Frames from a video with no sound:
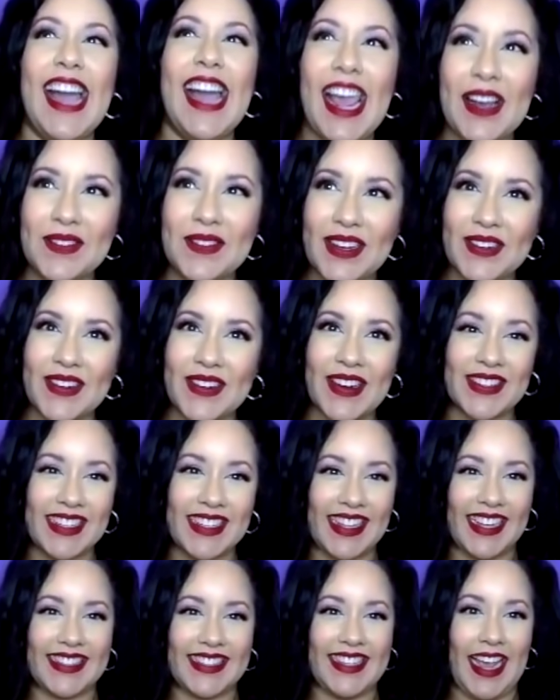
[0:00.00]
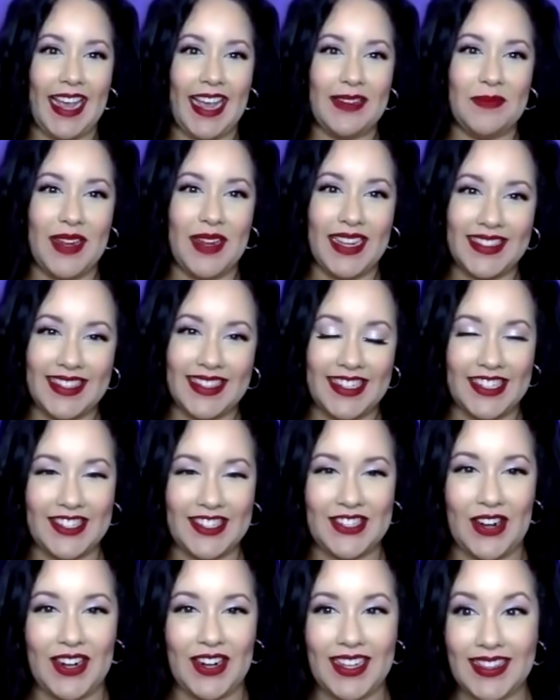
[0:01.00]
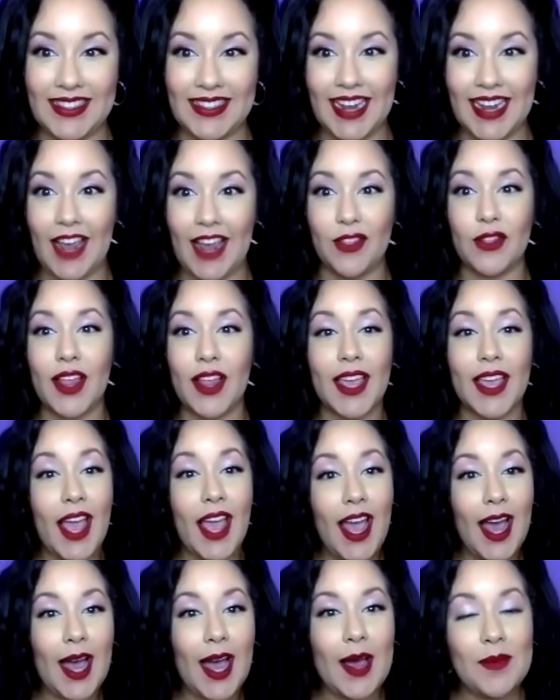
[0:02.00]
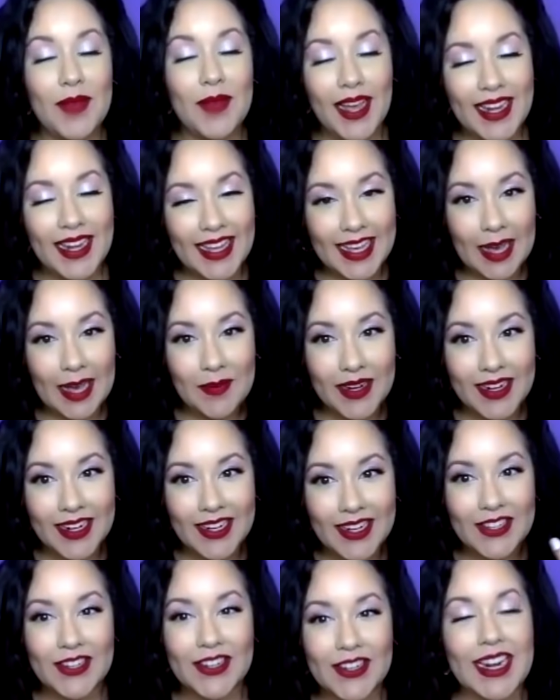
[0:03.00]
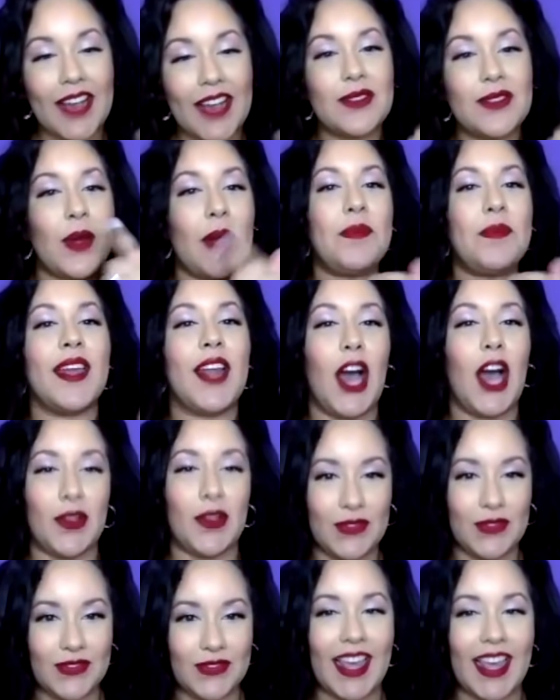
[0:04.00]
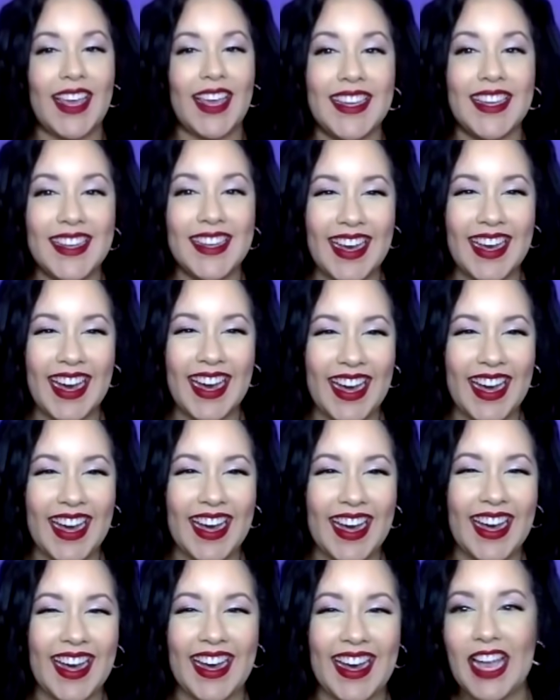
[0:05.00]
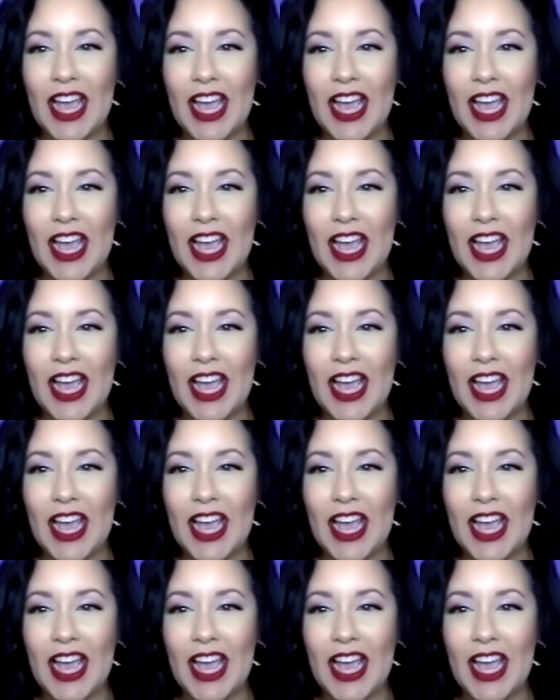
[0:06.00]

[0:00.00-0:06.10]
we were only like 10 minutes into starting the day, and they're like, honey, come here. You're going to have to wipe that off.